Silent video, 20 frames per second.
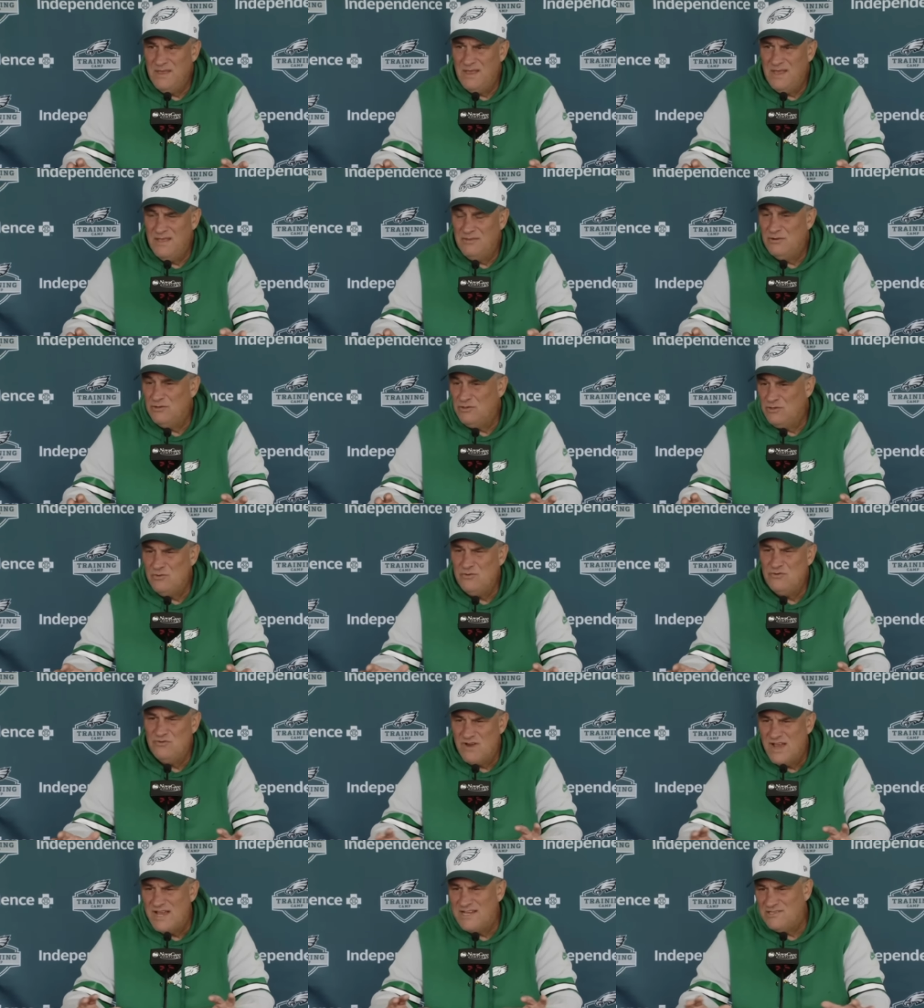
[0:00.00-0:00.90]
And they're 2
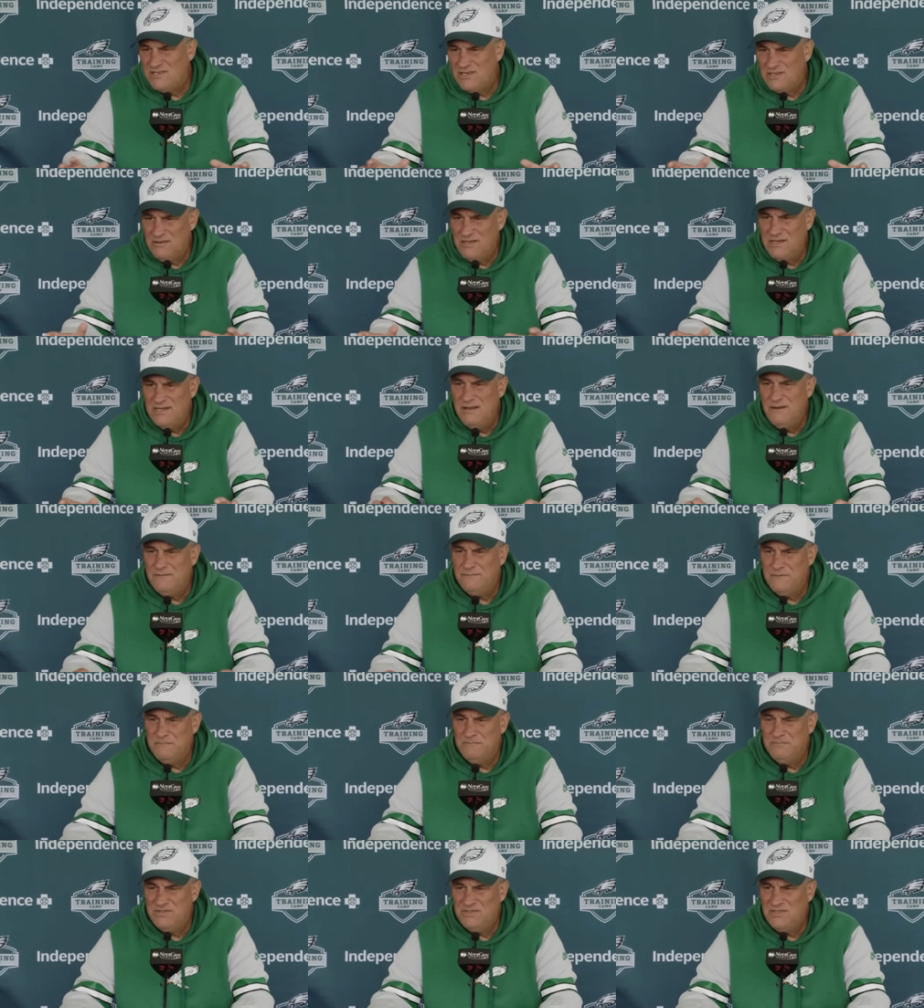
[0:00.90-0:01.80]
drastically
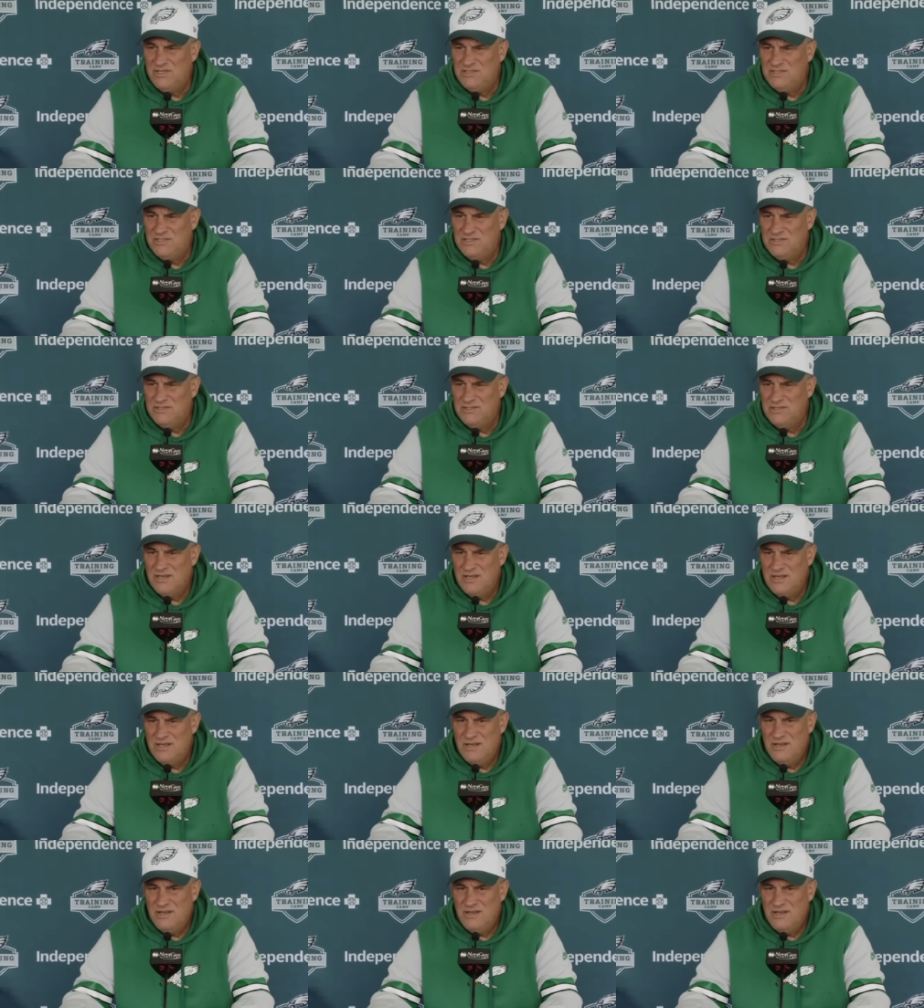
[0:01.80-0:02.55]
different positions.